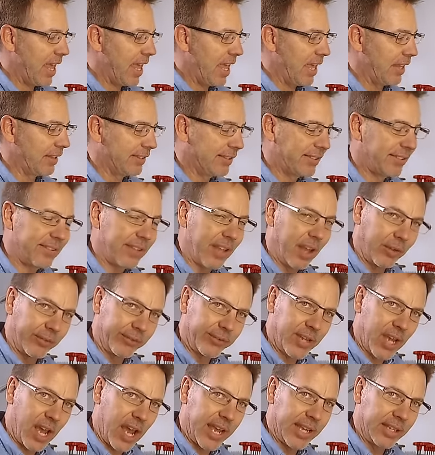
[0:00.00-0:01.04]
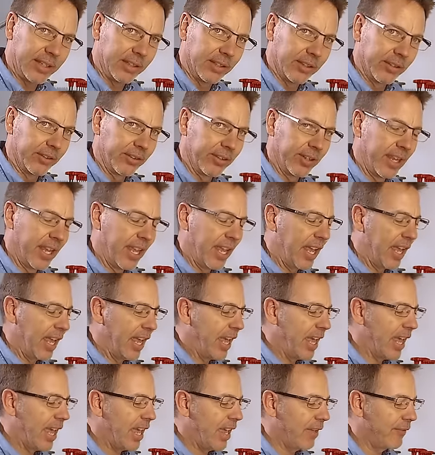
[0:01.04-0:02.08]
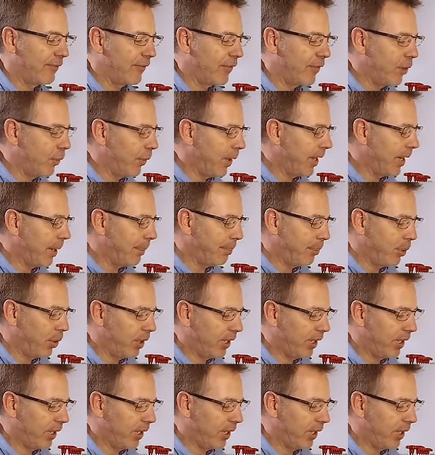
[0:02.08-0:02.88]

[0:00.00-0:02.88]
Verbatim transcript: it self tightens. If you end up